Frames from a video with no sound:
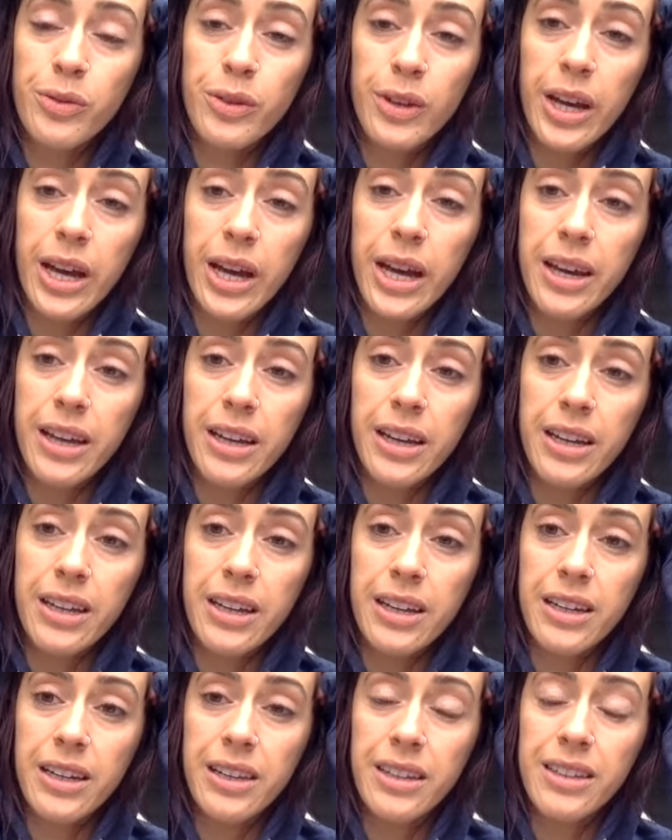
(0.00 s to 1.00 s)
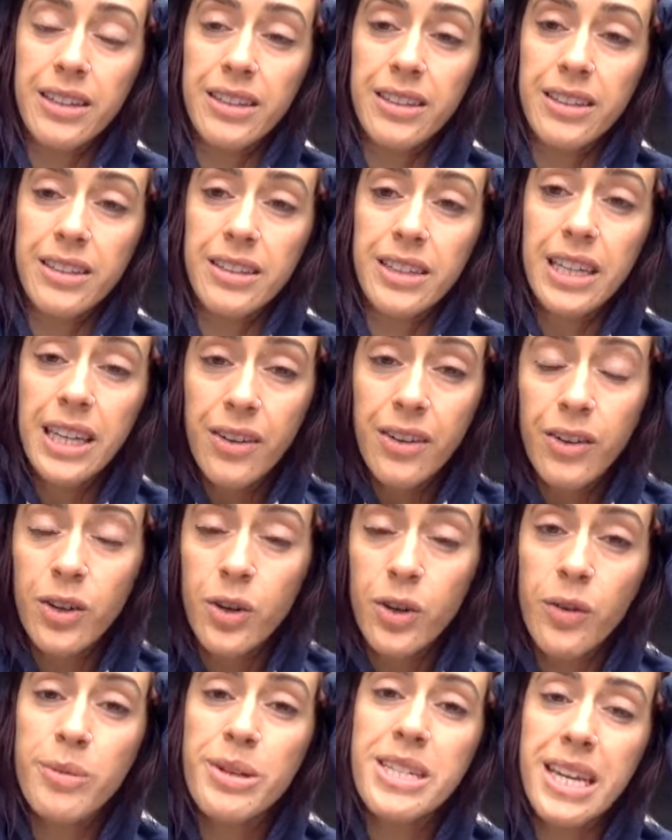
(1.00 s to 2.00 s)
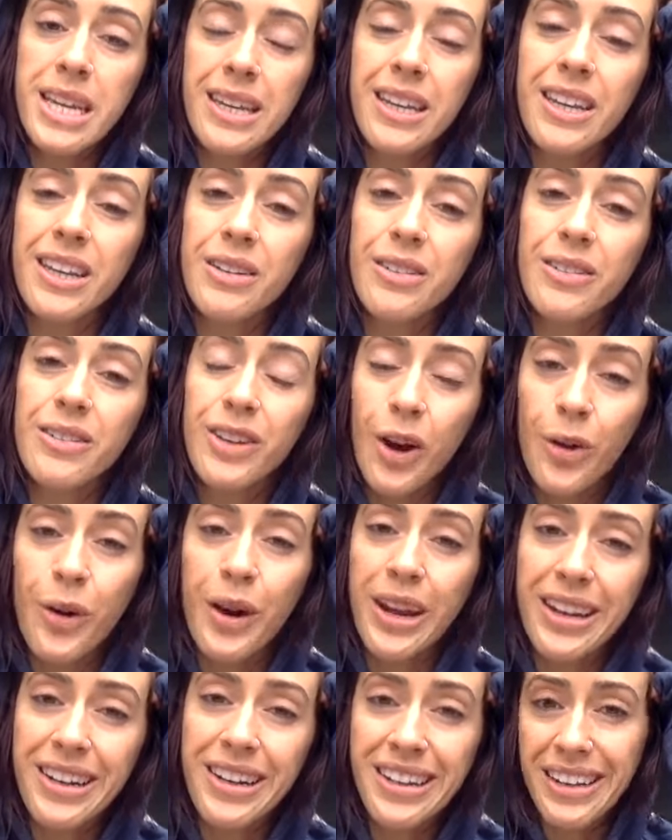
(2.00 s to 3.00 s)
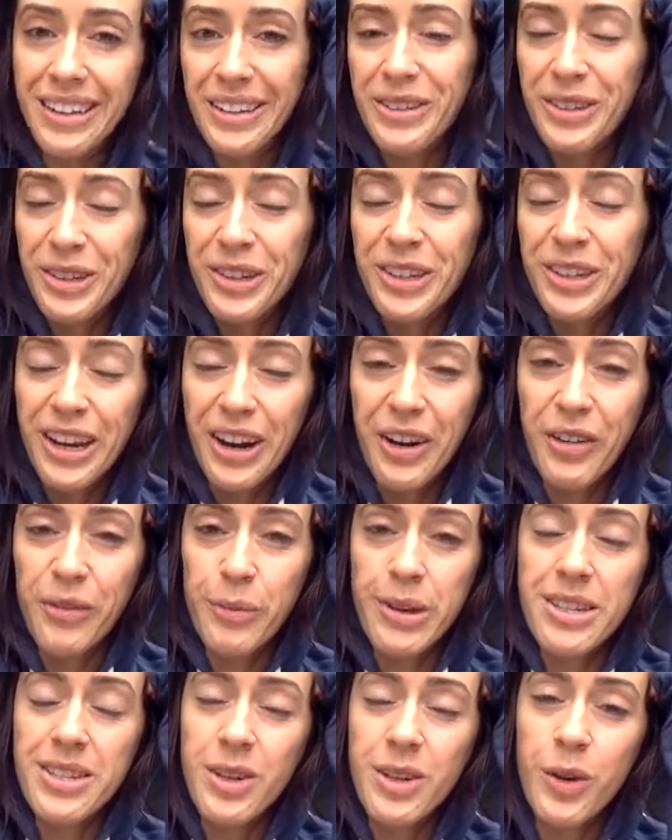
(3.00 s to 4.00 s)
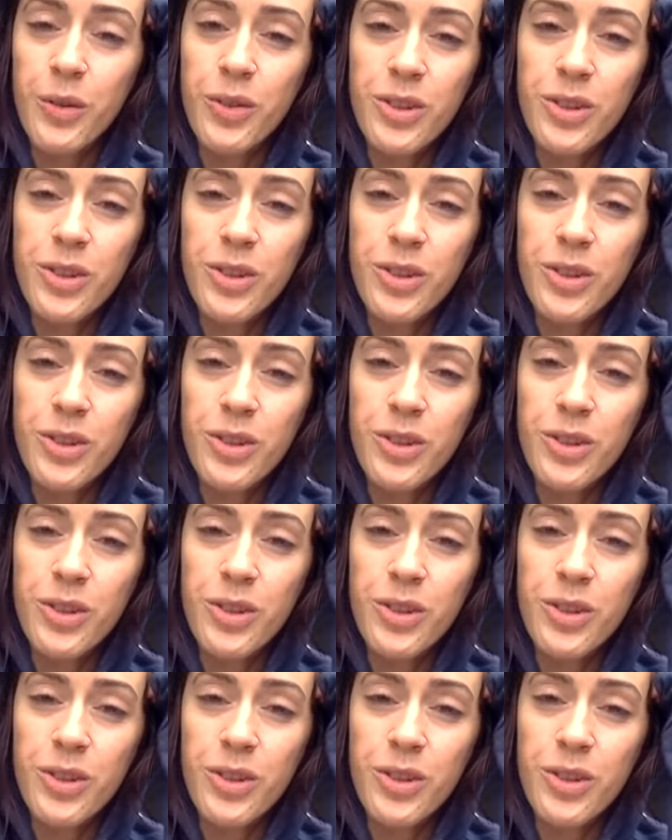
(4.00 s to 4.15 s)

Even though I've been taking all right and good care of myself,